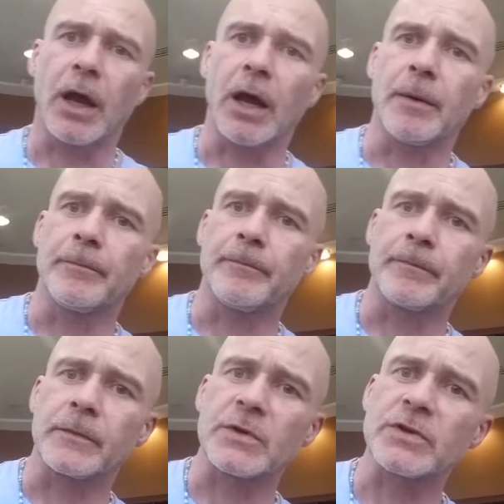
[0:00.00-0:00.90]
Um,
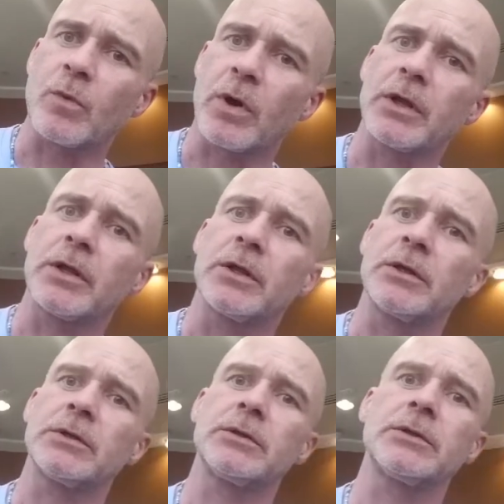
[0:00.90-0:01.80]
just want to
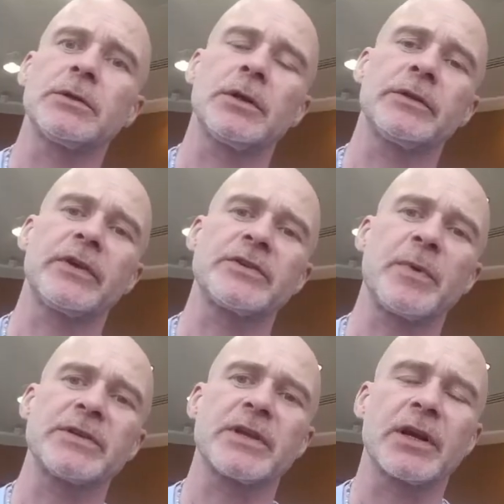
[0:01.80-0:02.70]
uh, touch
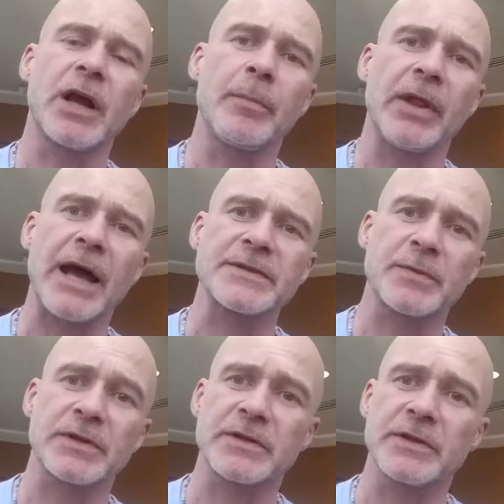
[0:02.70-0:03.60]
base on a couple
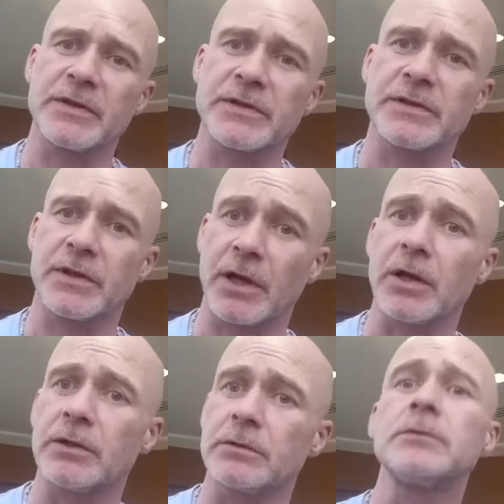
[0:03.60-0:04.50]
aspects of this
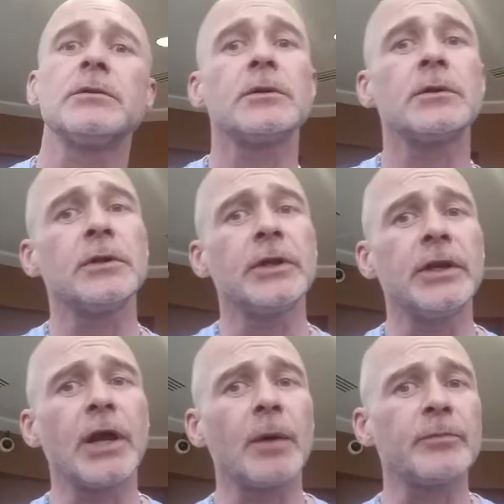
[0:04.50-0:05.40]
that'll
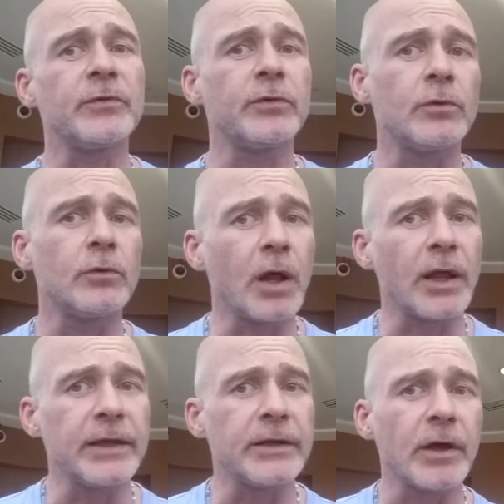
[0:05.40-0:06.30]
lead up to,
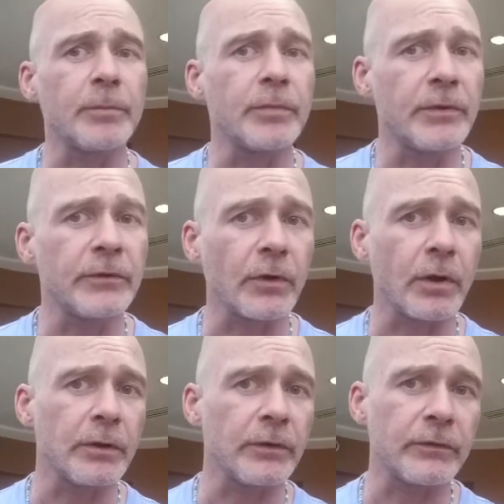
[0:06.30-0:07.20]
I'll end up this,
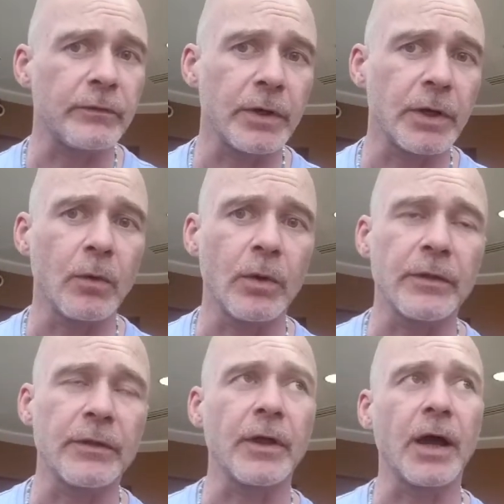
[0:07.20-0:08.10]
uh, this video
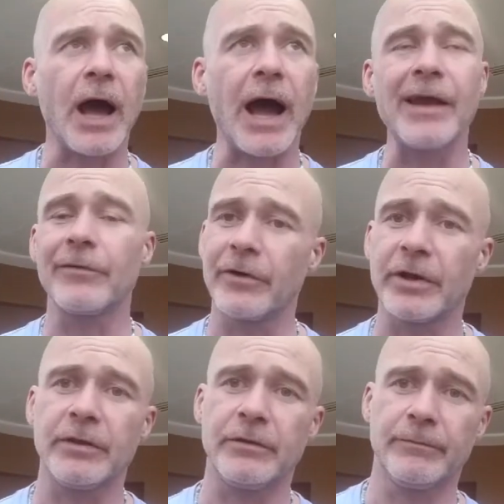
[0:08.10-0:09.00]
with. Uh, I
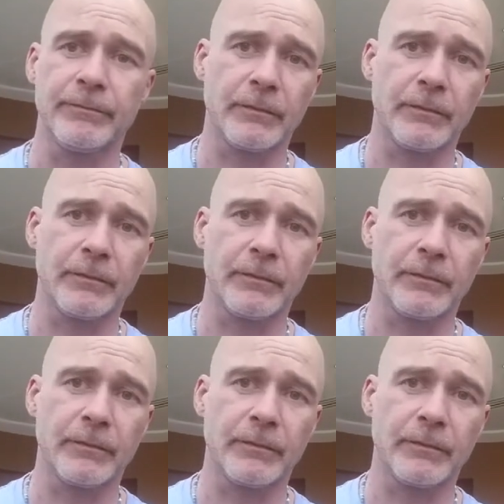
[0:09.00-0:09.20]
already